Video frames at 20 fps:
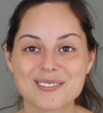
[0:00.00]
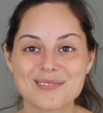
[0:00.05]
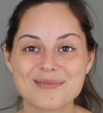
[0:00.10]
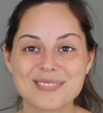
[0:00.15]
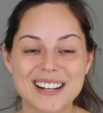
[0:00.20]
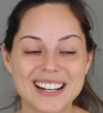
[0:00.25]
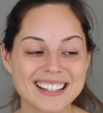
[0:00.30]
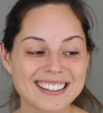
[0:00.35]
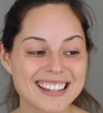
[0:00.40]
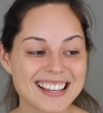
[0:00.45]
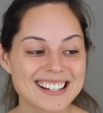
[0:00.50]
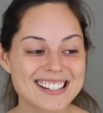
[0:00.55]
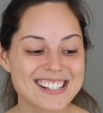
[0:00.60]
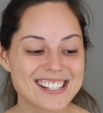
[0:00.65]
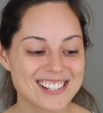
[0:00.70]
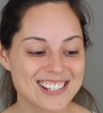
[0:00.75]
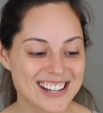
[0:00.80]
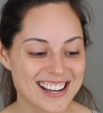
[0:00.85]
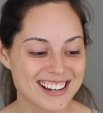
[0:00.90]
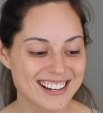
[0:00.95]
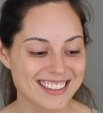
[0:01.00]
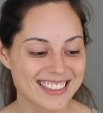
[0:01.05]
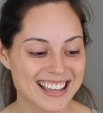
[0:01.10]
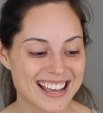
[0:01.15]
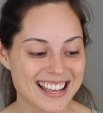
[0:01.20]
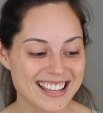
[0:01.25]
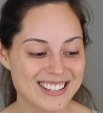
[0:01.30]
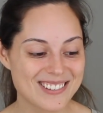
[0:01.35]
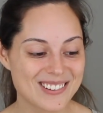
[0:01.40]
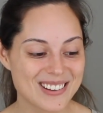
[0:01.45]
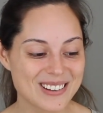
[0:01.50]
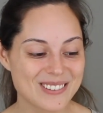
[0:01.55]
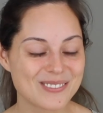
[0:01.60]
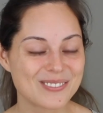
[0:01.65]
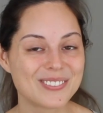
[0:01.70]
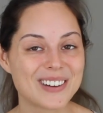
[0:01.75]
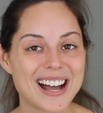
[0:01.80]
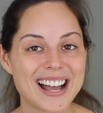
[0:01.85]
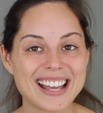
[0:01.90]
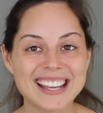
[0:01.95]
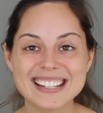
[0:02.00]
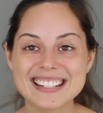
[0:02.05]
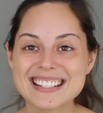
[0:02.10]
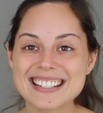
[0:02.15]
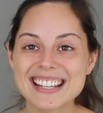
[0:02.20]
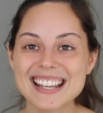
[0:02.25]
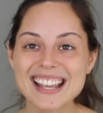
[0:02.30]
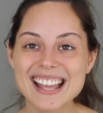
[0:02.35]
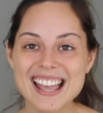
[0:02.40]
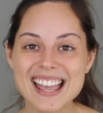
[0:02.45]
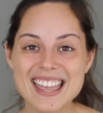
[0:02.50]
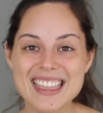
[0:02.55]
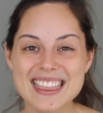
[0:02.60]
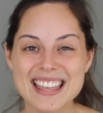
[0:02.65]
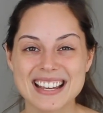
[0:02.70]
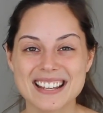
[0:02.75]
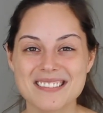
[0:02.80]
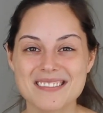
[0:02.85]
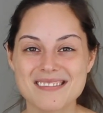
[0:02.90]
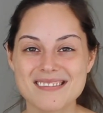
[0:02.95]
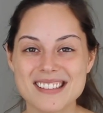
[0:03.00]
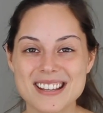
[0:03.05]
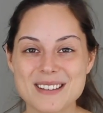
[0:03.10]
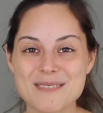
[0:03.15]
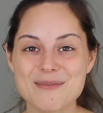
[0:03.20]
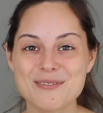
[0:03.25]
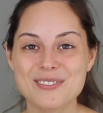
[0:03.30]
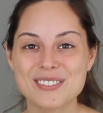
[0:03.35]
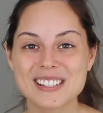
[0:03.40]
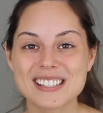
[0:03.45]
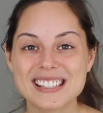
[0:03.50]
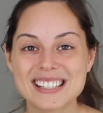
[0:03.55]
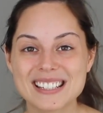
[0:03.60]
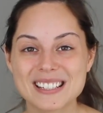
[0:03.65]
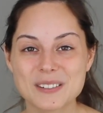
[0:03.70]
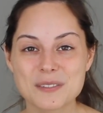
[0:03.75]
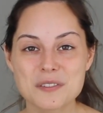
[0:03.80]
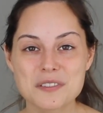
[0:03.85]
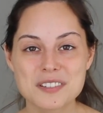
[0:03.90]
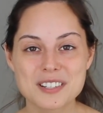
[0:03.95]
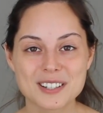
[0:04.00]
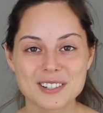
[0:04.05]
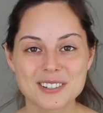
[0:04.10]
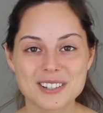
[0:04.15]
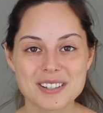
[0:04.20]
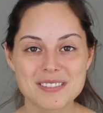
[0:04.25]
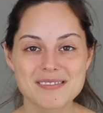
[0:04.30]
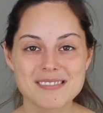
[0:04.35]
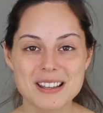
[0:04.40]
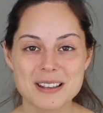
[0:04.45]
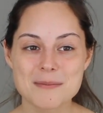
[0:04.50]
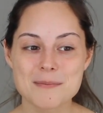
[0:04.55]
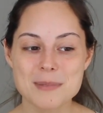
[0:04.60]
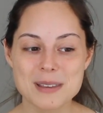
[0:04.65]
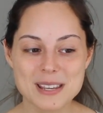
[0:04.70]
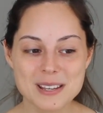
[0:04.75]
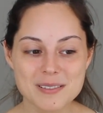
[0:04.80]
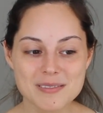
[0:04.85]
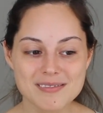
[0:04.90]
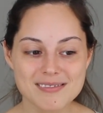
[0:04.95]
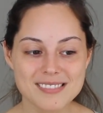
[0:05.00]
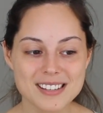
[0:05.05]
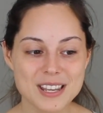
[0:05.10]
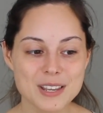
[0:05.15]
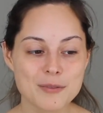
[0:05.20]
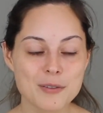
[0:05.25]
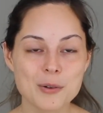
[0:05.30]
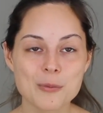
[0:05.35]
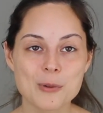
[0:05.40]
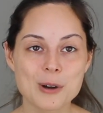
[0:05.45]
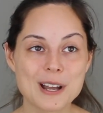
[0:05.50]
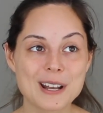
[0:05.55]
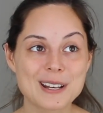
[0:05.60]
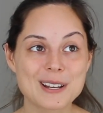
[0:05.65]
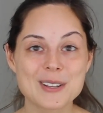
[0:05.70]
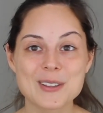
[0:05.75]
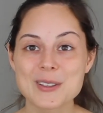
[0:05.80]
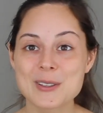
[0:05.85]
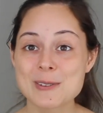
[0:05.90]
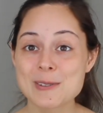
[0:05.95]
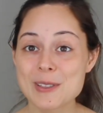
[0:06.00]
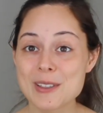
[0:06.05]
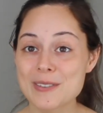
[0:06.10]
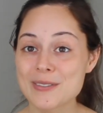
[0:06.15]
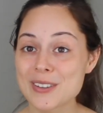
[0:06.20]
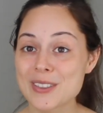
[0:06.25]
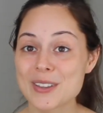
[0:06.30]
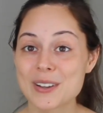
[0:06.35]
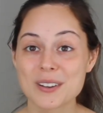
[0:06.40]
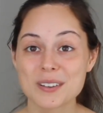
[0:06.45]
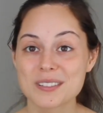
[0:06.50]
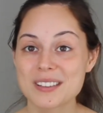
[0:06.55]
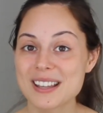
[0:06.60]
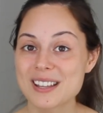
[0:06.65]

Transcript: But I'd like to share that you can find that same feeling of stillness and peace, even when you live in Los